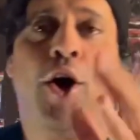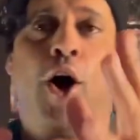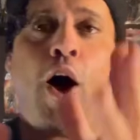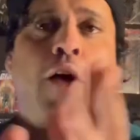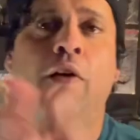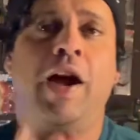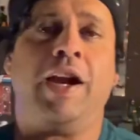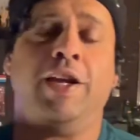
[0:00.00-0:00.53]

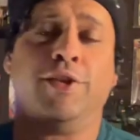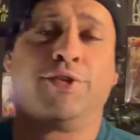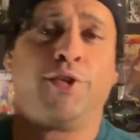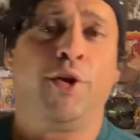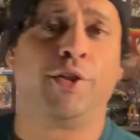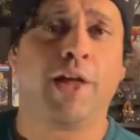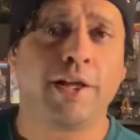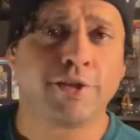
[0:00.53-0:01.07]
Alrighty,
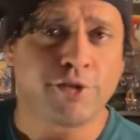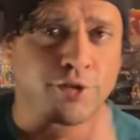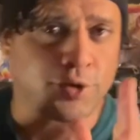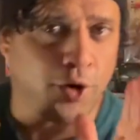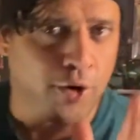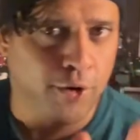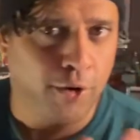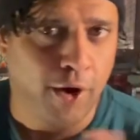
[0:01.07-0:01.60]
so let's
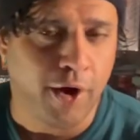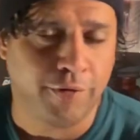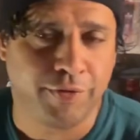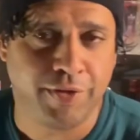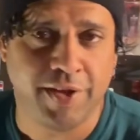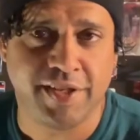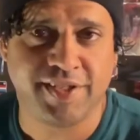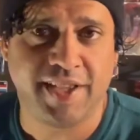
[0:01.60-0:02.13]
start off
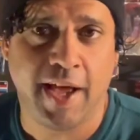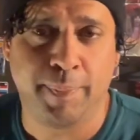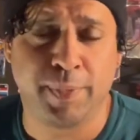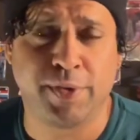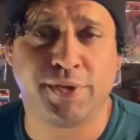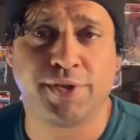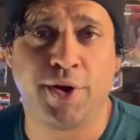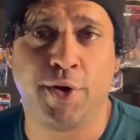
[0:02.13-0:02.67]
this
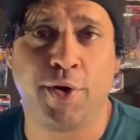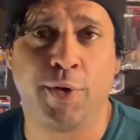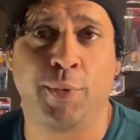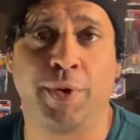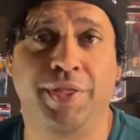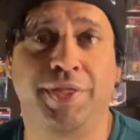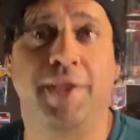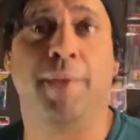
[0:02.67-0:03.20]
episode
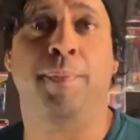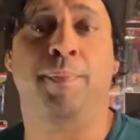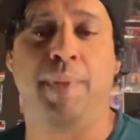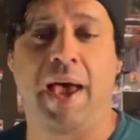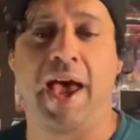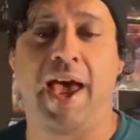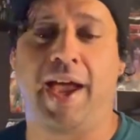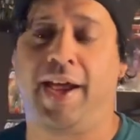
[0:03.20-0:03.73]
with the
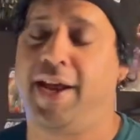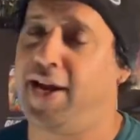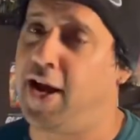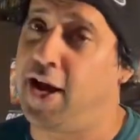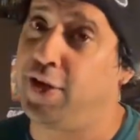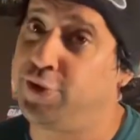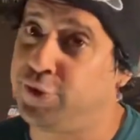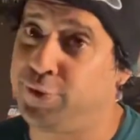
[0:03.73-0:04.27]
bang, and
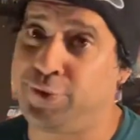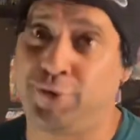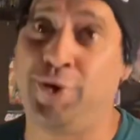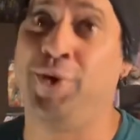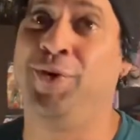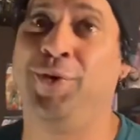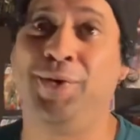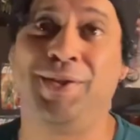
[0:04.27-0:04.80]
I
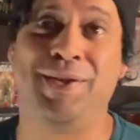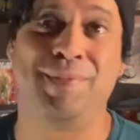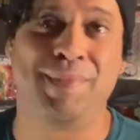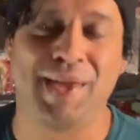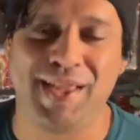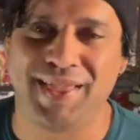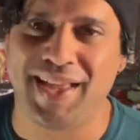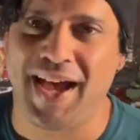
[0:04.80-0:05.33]
truly
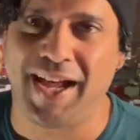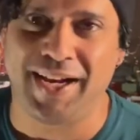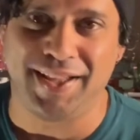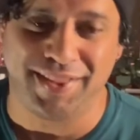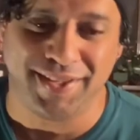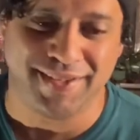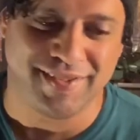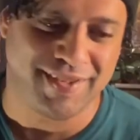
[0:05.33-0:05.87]
mean that
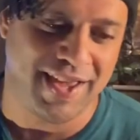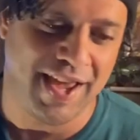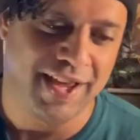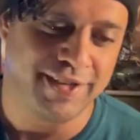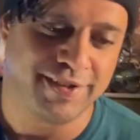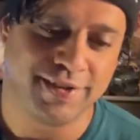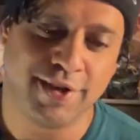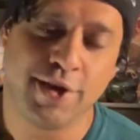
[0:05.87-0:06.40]
in this
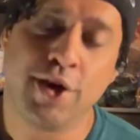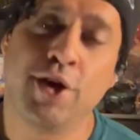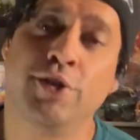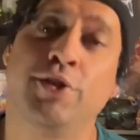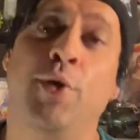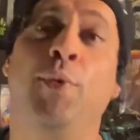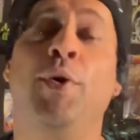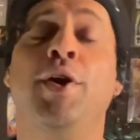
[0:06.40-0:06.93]
case.
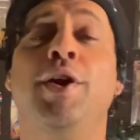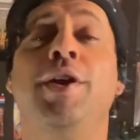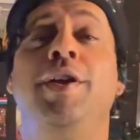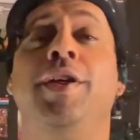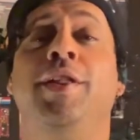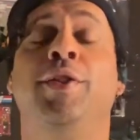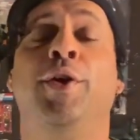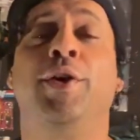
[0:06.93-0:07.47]
So we're going
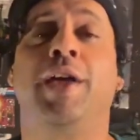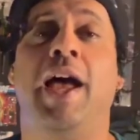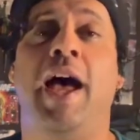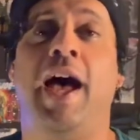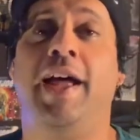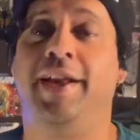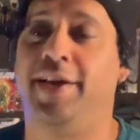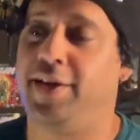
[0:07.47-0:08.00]
to look
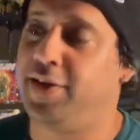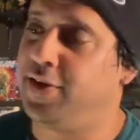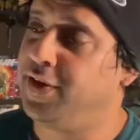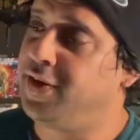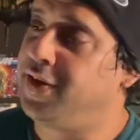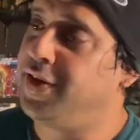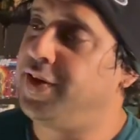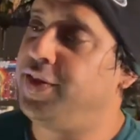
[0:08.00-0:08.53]
at
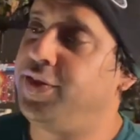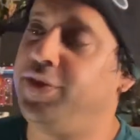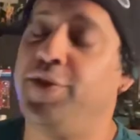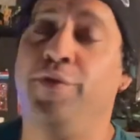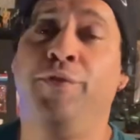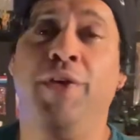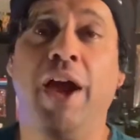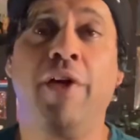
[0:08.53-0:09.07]

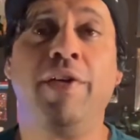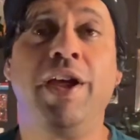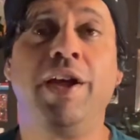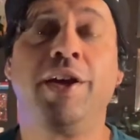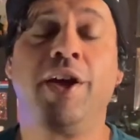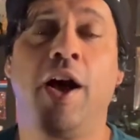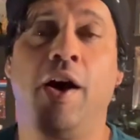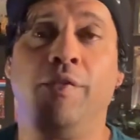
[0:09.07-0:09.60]
the
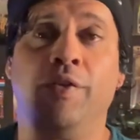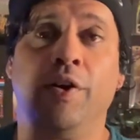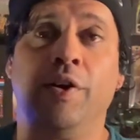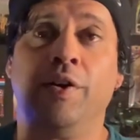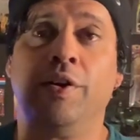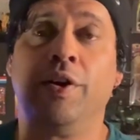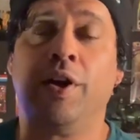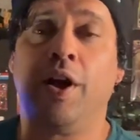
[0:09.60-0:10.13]
variant
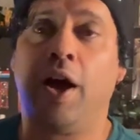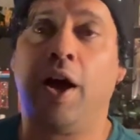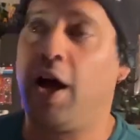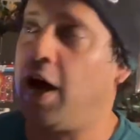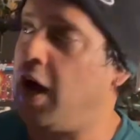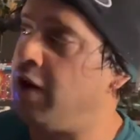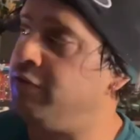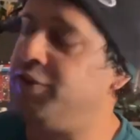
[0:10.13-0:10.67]
cover
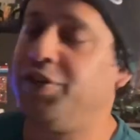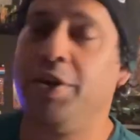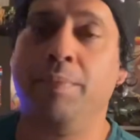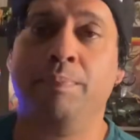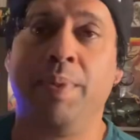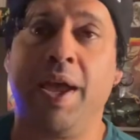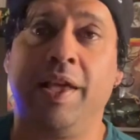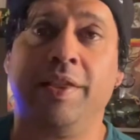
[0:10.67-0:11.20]
of
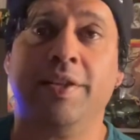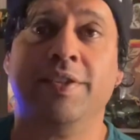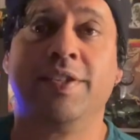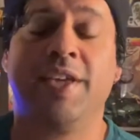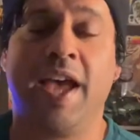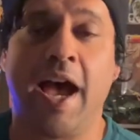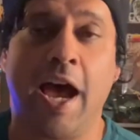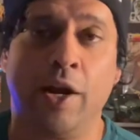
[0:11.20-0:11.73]
Jim Balent's
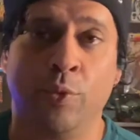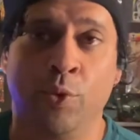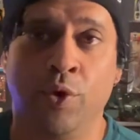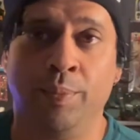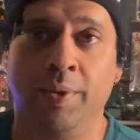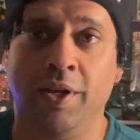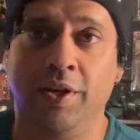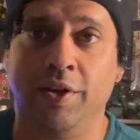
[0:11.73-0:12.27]

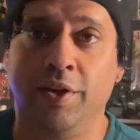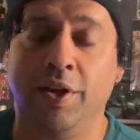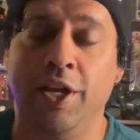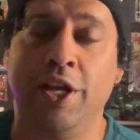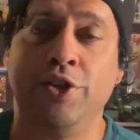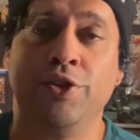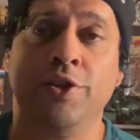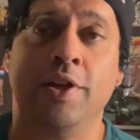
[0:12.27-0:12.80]
Catwoman,
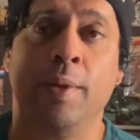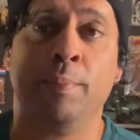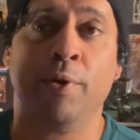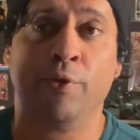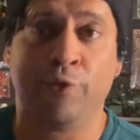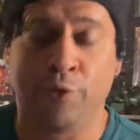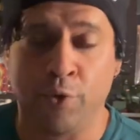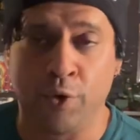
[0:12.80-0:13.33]
issue
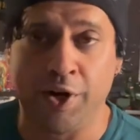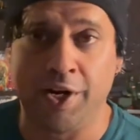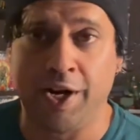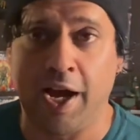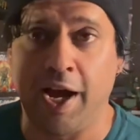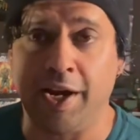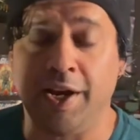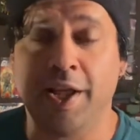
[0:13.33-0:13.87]
number
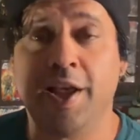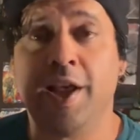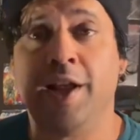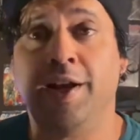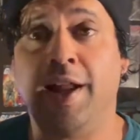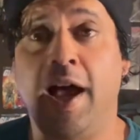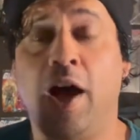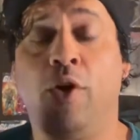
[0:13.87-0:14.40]
forty-nine.
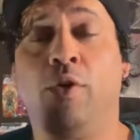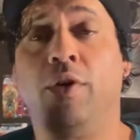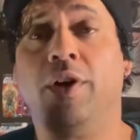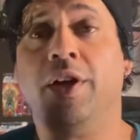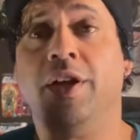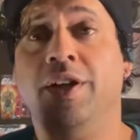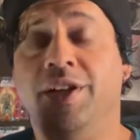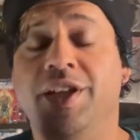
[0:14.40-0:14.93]
Now,
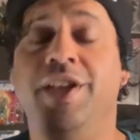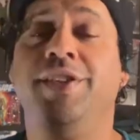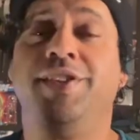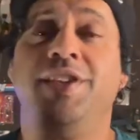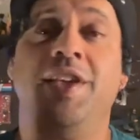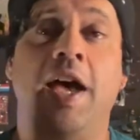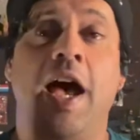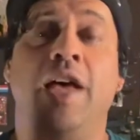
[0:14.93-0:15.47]
D
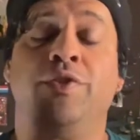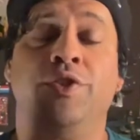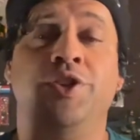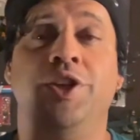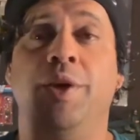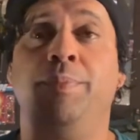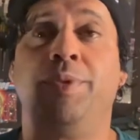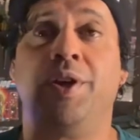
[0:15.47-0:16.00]
C asked
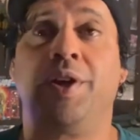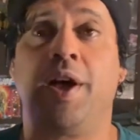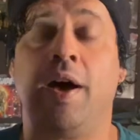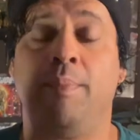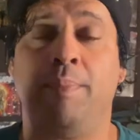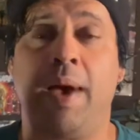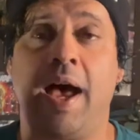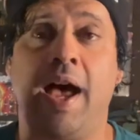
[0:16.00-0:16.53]
Jim to
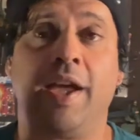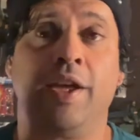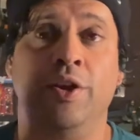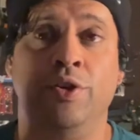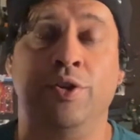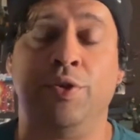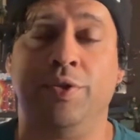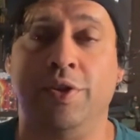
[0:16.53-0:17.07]
come back
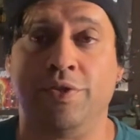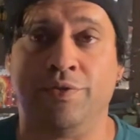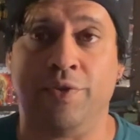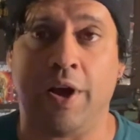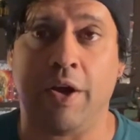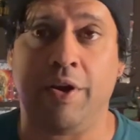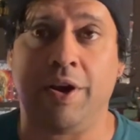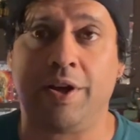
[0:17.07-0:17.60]
and do this
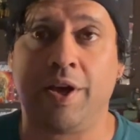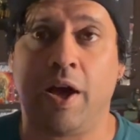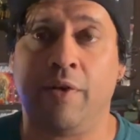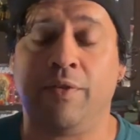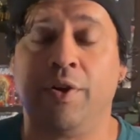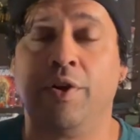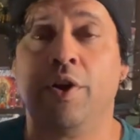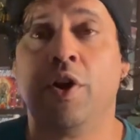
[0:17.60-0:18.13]
variant
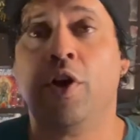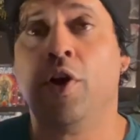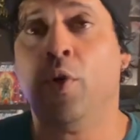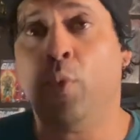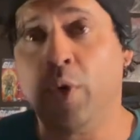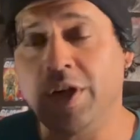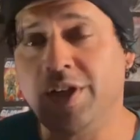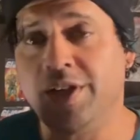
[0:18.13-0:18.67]
cover,
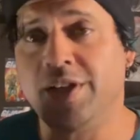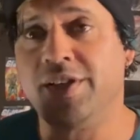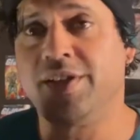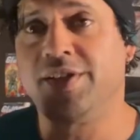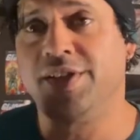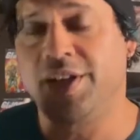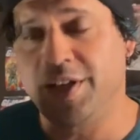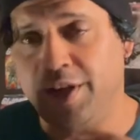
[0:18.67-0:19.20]
which
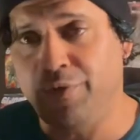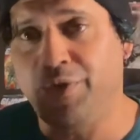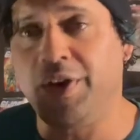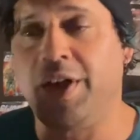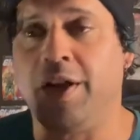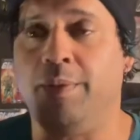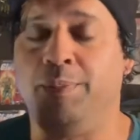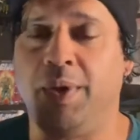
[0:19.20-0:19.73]
is
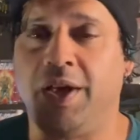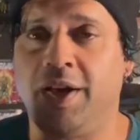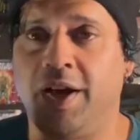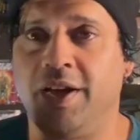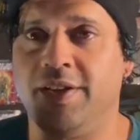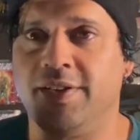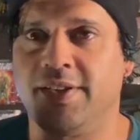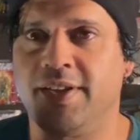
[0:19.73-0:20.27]
significant
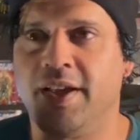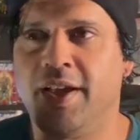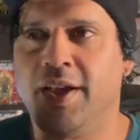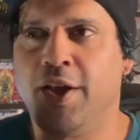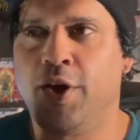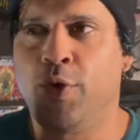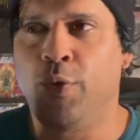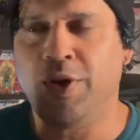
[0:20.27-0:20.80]
because
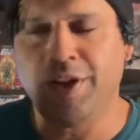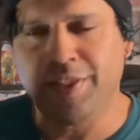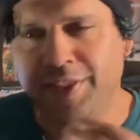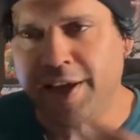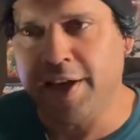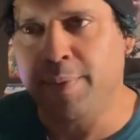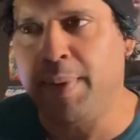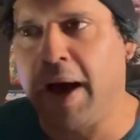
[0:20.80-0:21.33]
when you
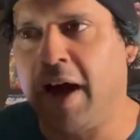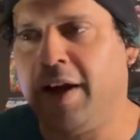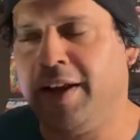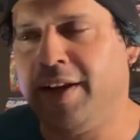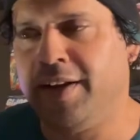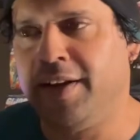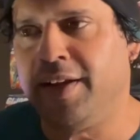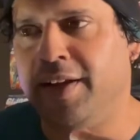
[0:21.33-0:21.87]
think about
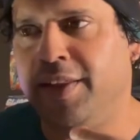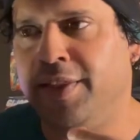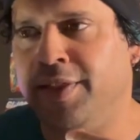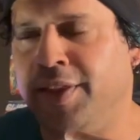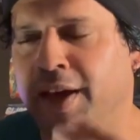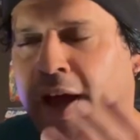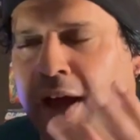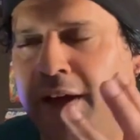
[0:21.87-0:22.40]
it,
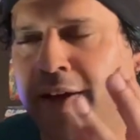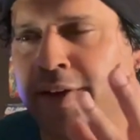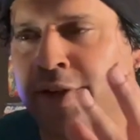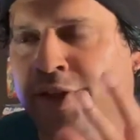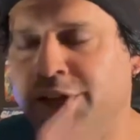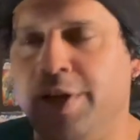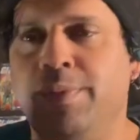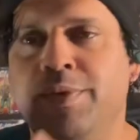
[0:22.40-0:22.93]
the uh,
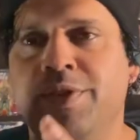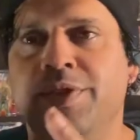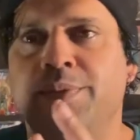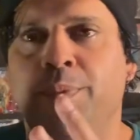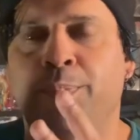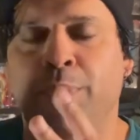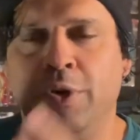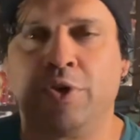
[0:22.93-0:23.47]
Jim's
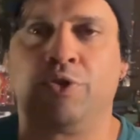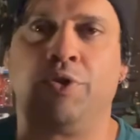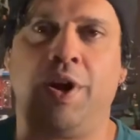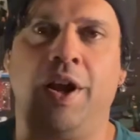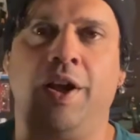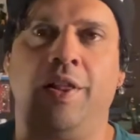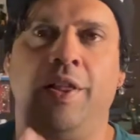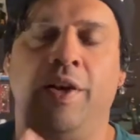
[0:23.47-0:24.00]

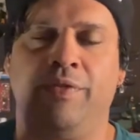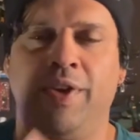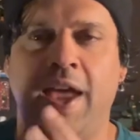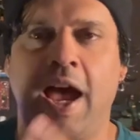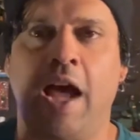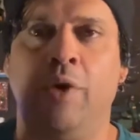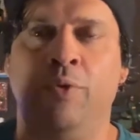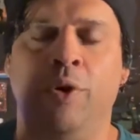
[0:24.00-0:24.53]
portrayal of
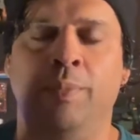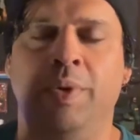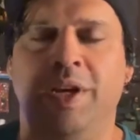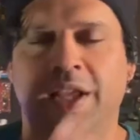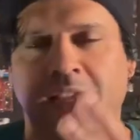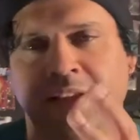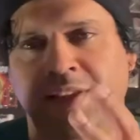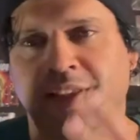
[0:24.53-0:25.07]
Catwoman
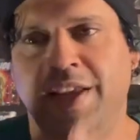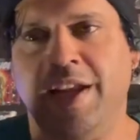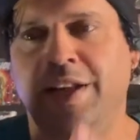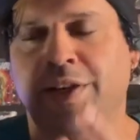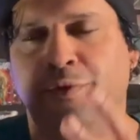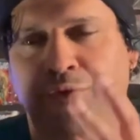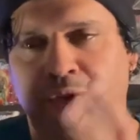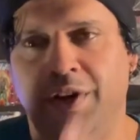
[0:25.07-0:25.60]
is the
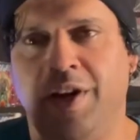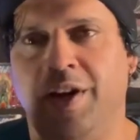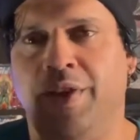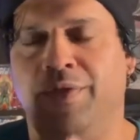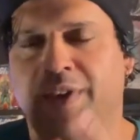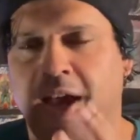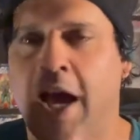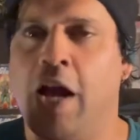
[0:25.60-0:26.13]

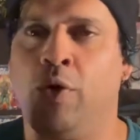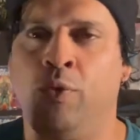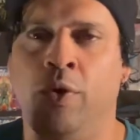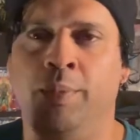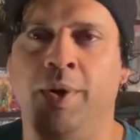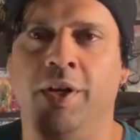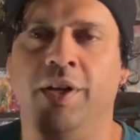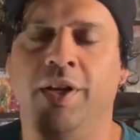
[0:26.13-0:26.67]
definitive
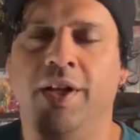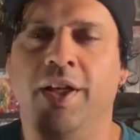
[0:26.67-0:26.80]
Catwoman,